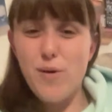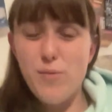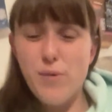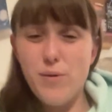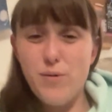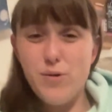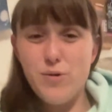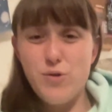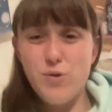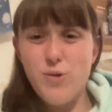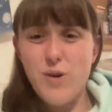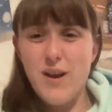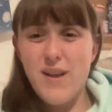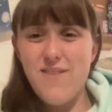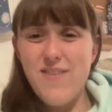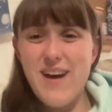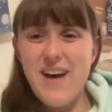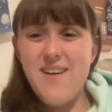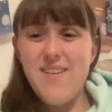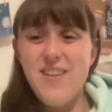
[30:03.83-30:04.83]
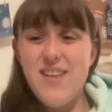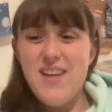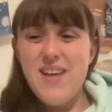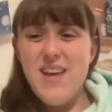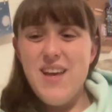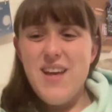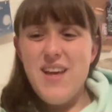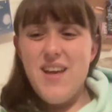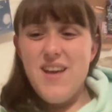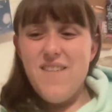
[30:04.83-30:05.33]
what we were talking about
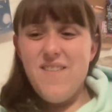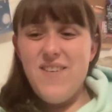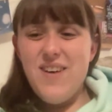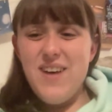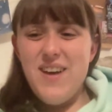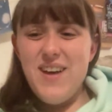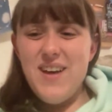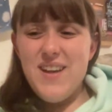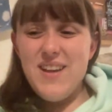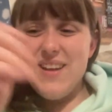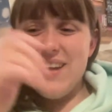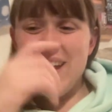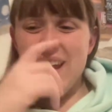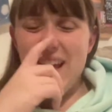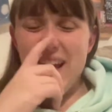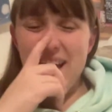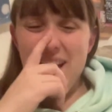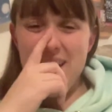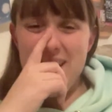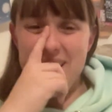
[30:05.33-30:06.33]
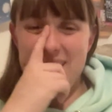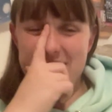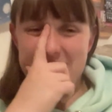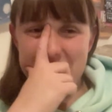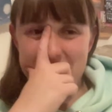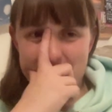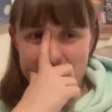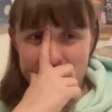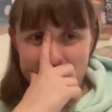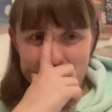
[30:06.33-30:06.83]
but yeah
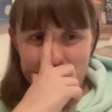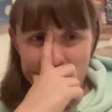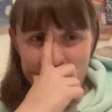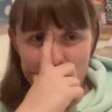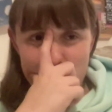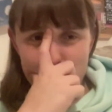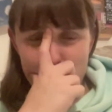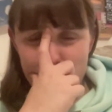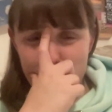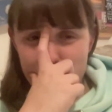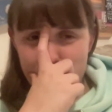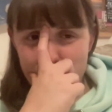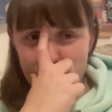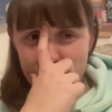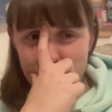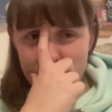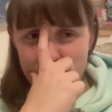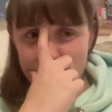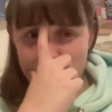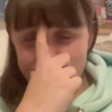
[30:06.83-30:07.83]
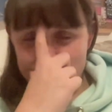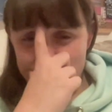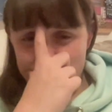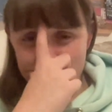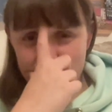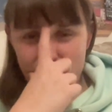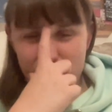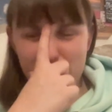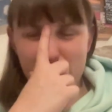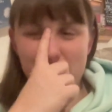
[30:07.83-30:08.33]
it, it's been really really
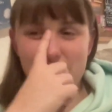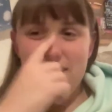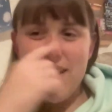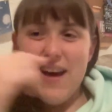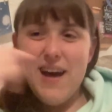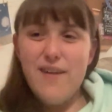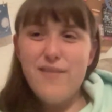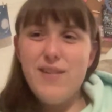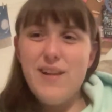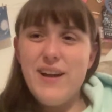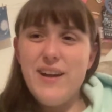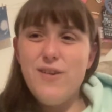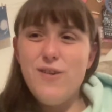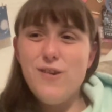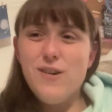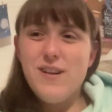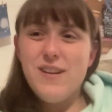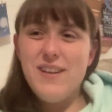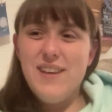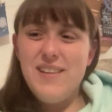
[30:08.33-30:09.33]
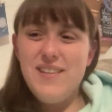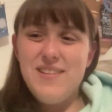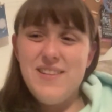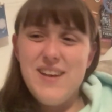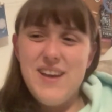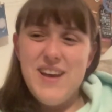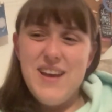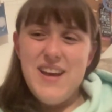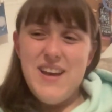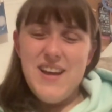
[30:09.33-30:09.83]
good fun to have like all of these
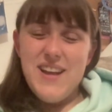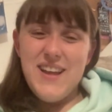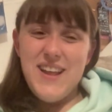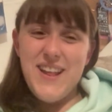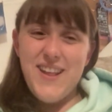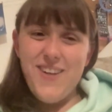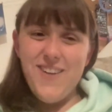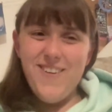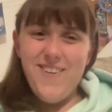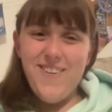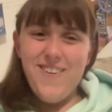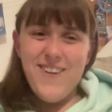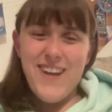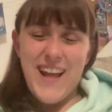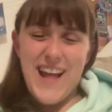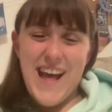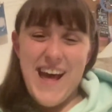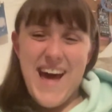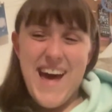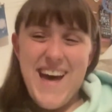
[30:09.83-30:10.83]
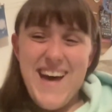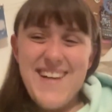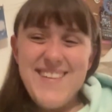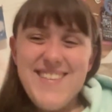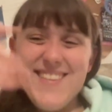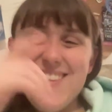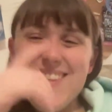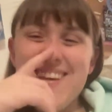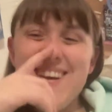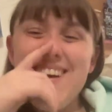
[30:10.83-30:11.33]
cool
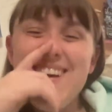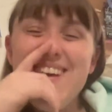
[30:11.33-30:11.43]
cats